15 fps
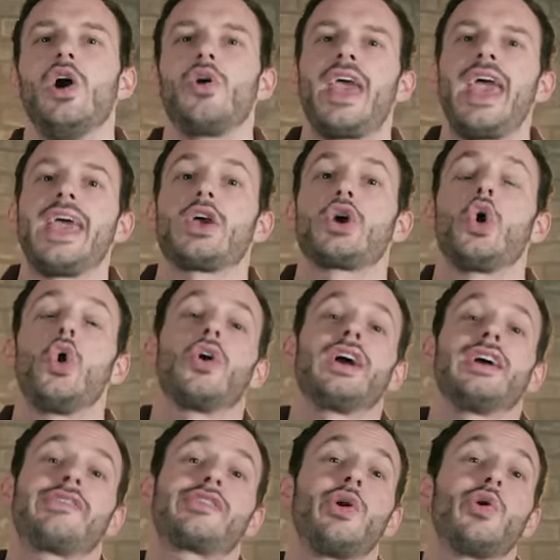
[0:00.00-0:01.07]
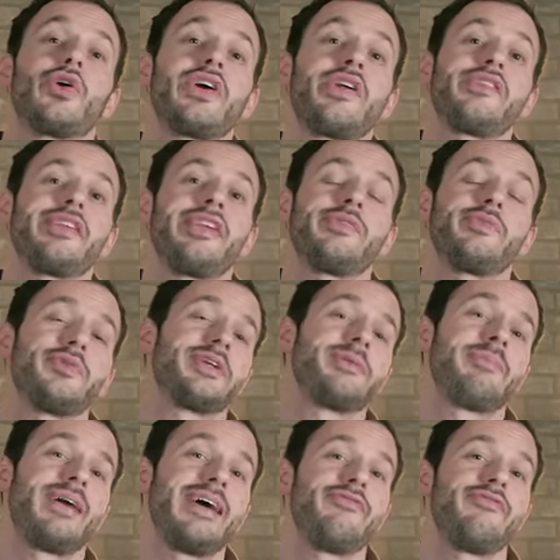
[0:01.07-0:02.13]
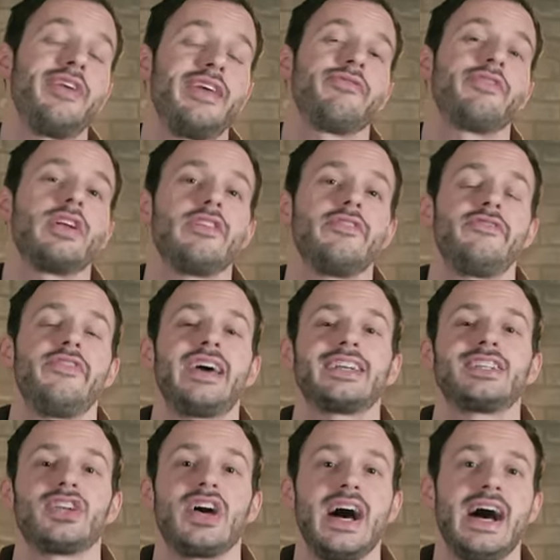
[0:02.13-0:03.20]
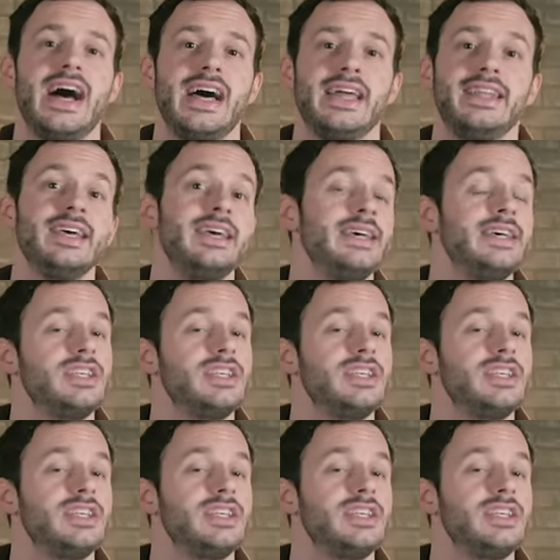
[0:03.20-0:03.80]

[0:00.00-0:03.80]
Okay, chorus. Chorus is one of my favorite effects on